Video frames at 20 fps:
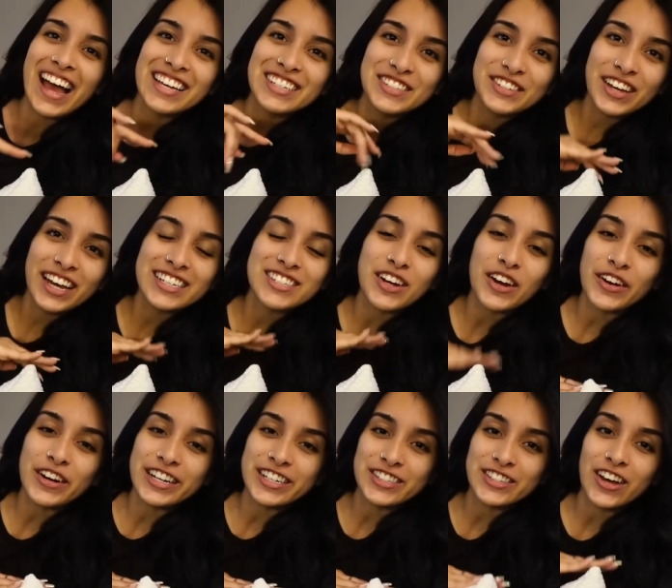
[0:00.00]
as you guys
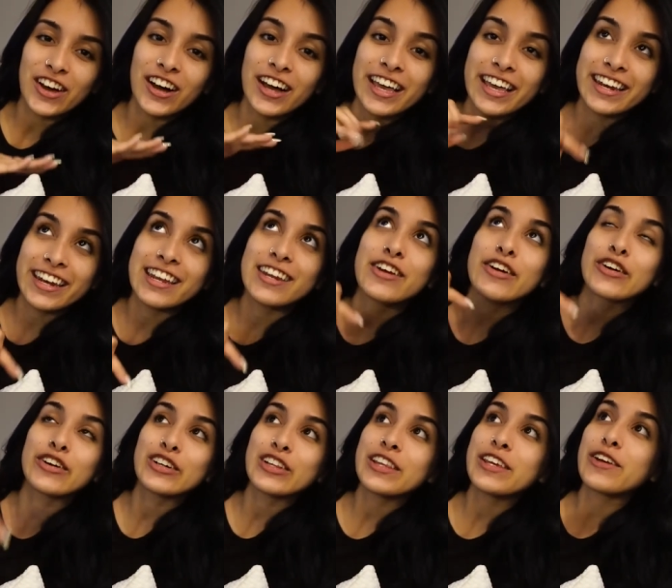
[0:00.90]
already saw in an
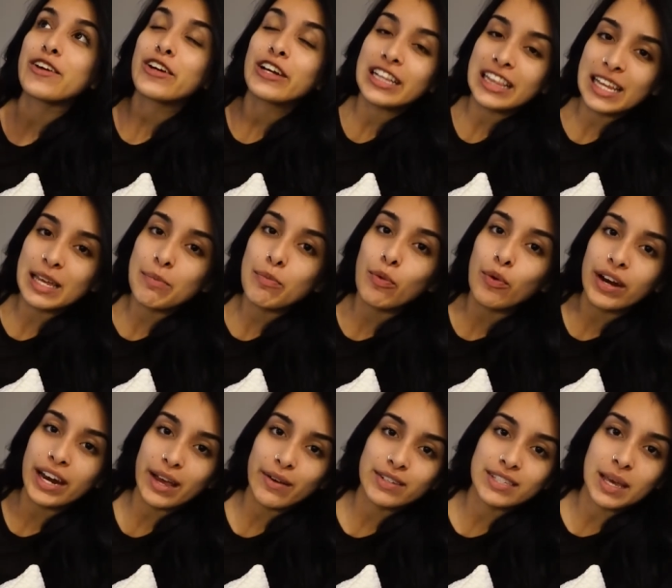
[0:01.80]
earlier clip
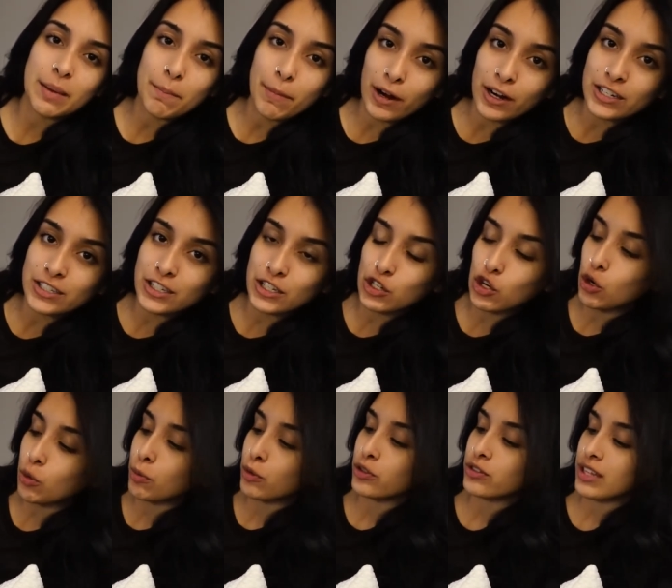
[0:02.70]
when I was at Barnes &
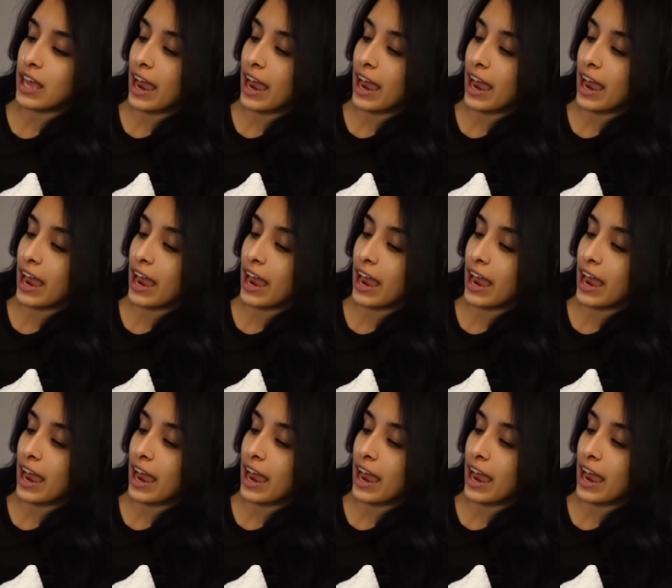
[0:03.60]
Noble's,